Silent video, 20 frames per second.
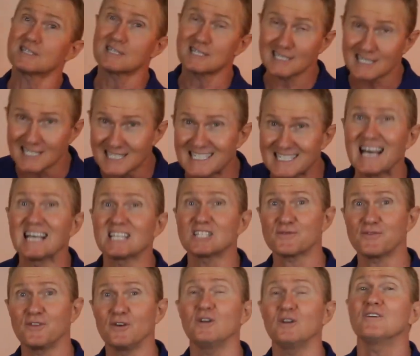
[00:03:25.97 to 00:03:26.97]

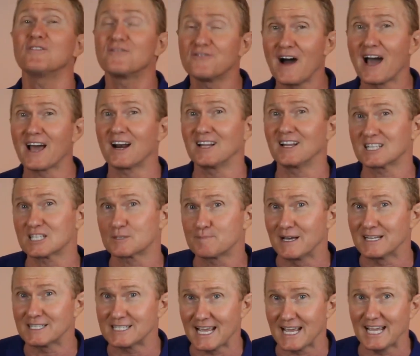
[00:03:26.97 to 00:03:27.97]
successful final
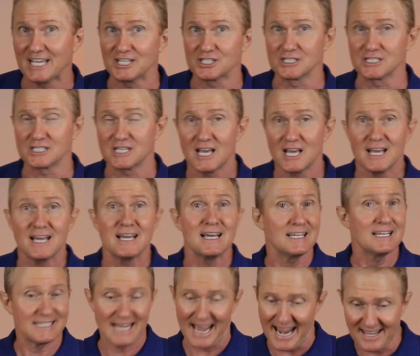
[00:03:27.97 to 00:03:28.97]
expense agents
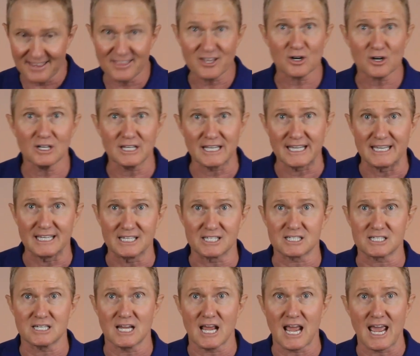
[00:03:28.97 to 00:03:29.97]
take their
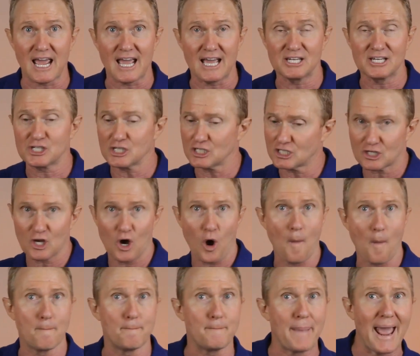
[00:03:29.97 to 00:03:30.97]
leads and just go
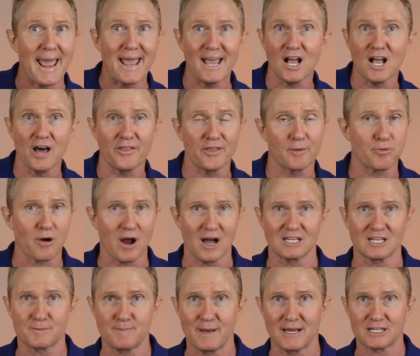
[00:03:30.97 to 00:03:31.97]
bang on the
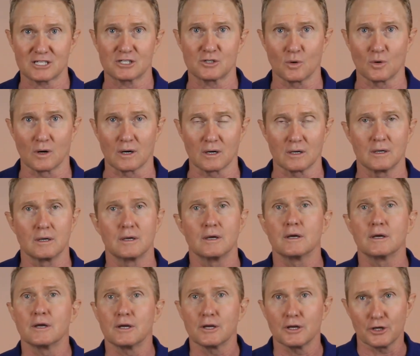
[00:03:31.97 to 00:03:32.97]
prospect's door.
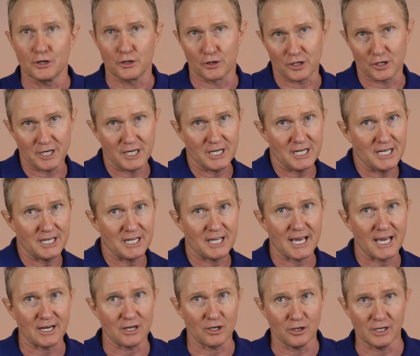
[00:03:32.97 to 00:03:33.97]
You're going to need to
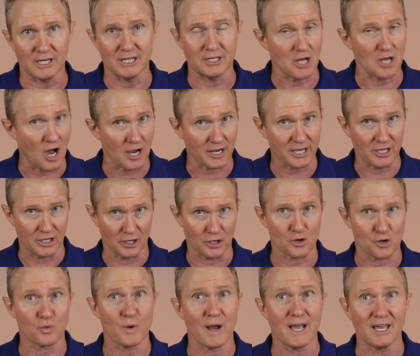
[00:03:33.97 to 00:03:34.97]
get good at talking
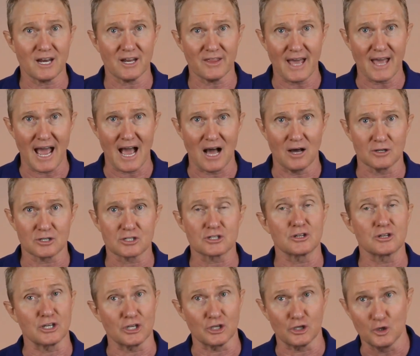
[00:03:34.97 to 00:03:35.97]
your way into the house so
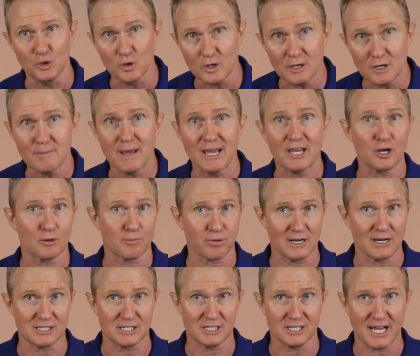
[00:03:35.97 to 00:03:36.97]
that you can make your
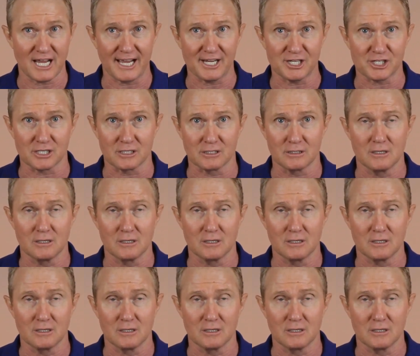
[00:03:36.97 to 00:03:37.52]
presentation.